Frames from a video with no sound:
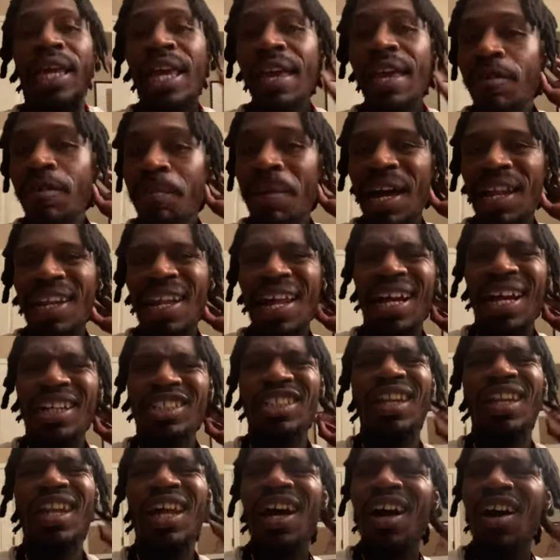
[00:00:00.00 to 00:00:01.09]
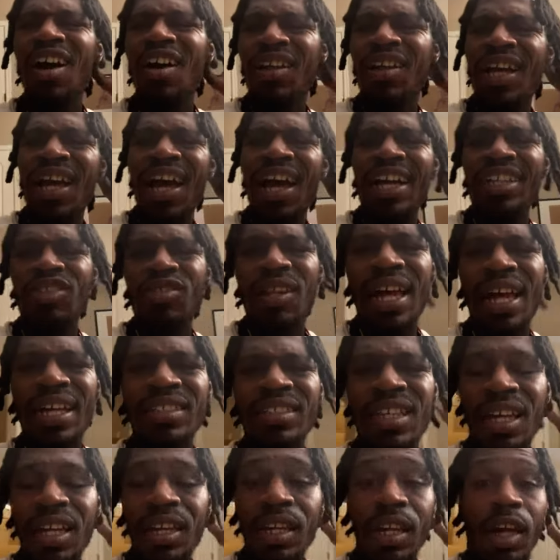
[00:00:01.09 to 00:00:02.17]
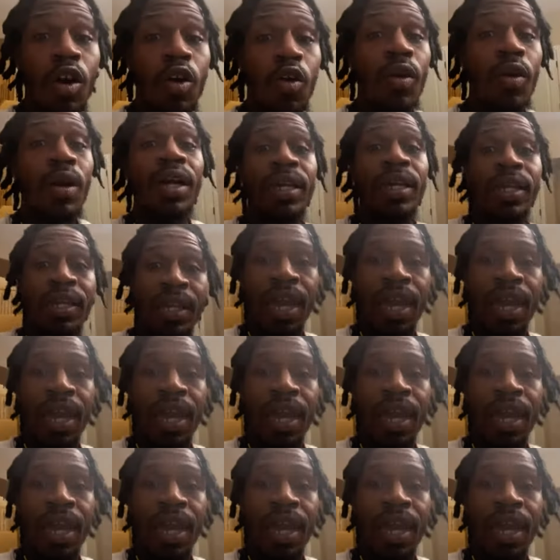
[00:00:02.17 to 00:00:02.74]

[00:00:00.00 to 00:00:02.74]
Even my locks, y'all like, oh, God, your locks get long.